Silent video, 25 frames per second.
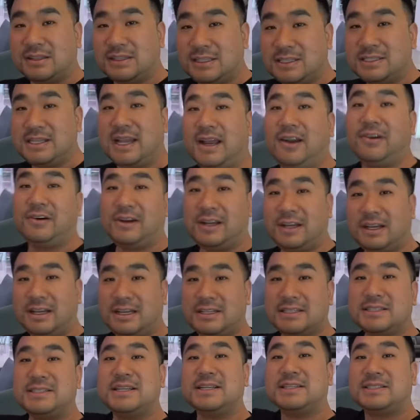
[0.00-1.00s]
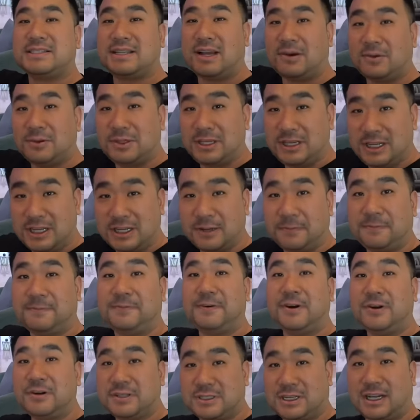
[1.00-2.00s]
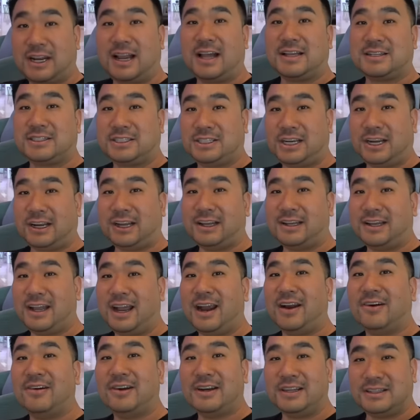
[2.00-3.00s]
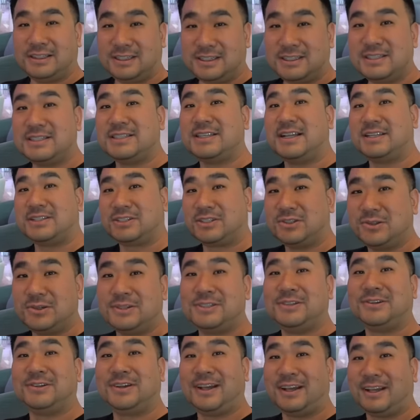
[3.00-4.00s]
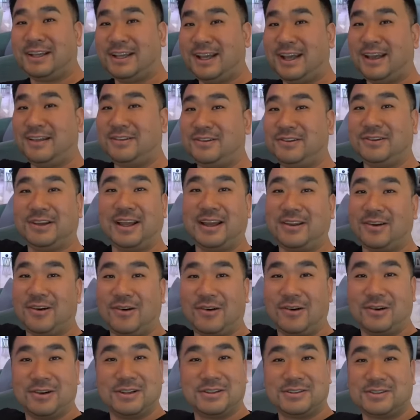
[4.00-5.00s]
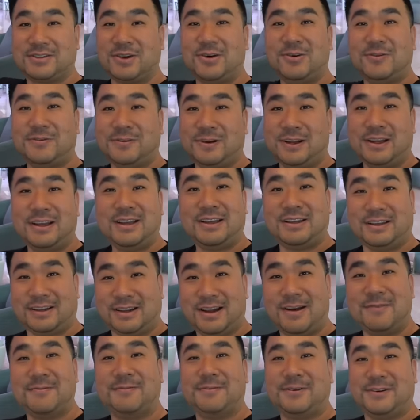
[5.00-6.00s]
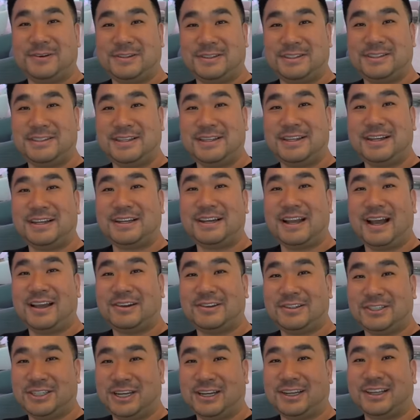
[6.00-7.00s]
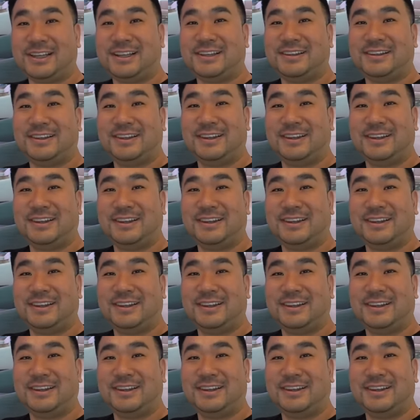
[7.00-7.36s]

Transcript: This area is the Saudia first class check-in area. This is as good as you can get. You get all the sofa and the comfort sitting down to check in.